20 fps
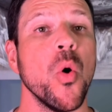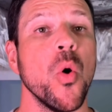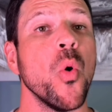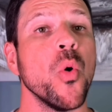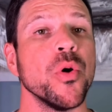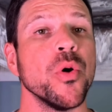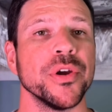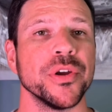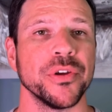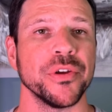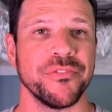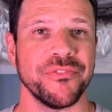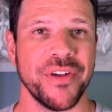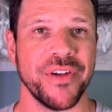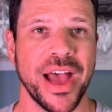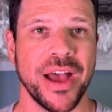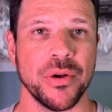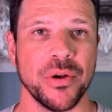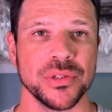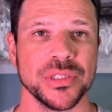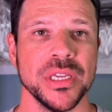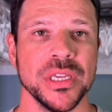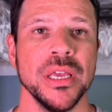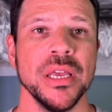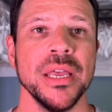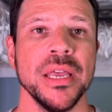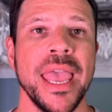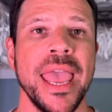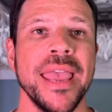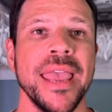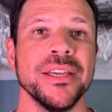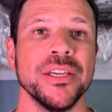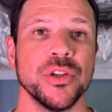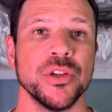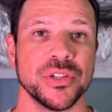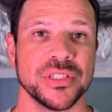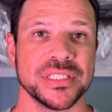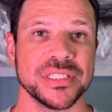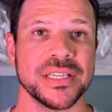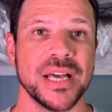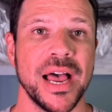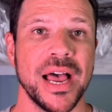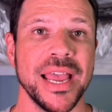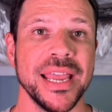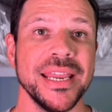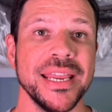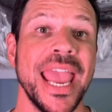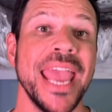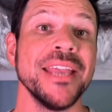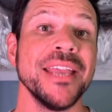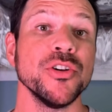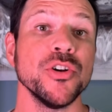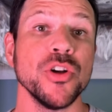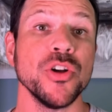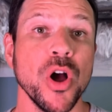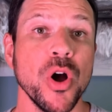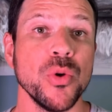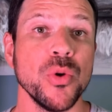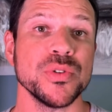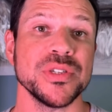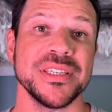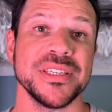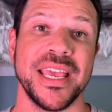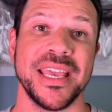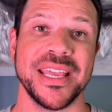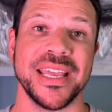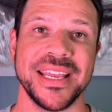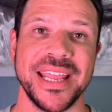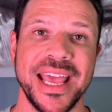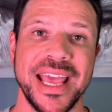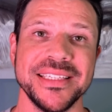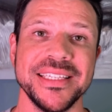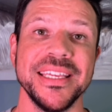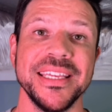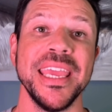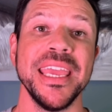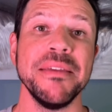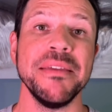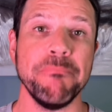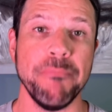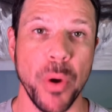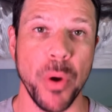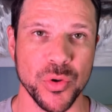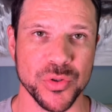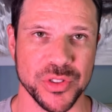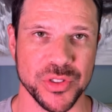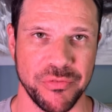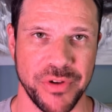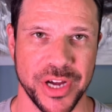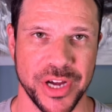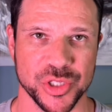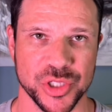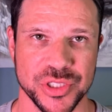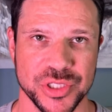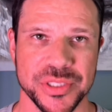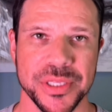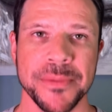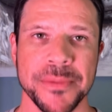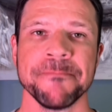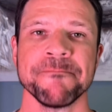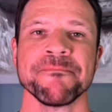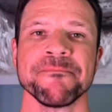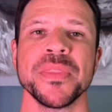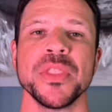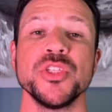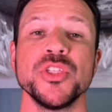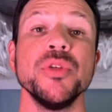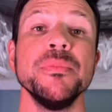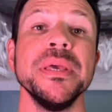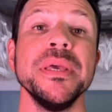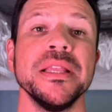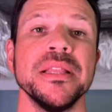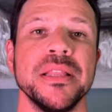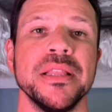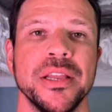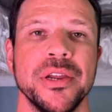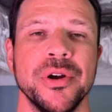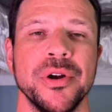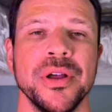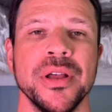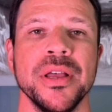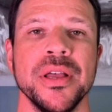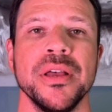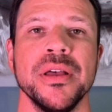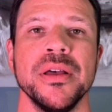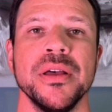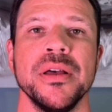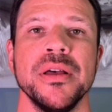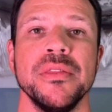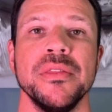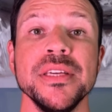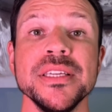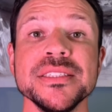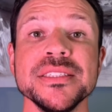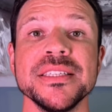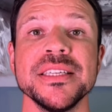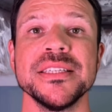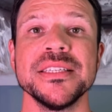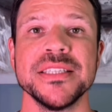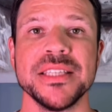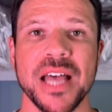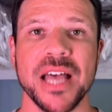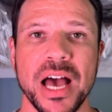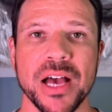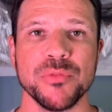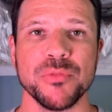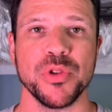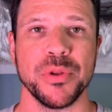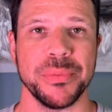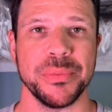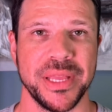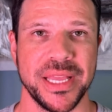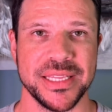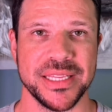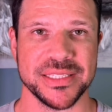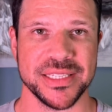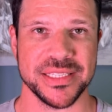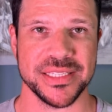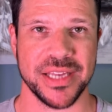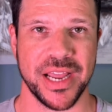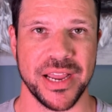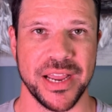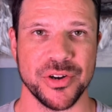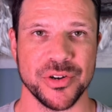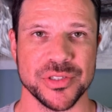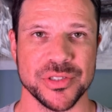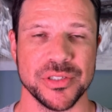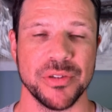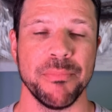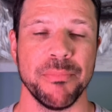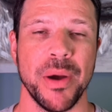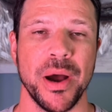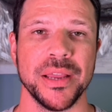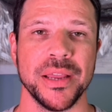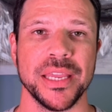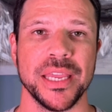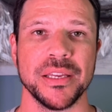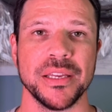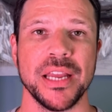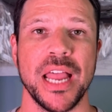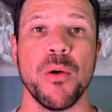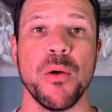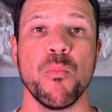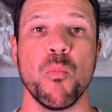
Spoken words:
or your files, and your design and your code stay connected in both directions. To be clear, this does not replace designers, but it could help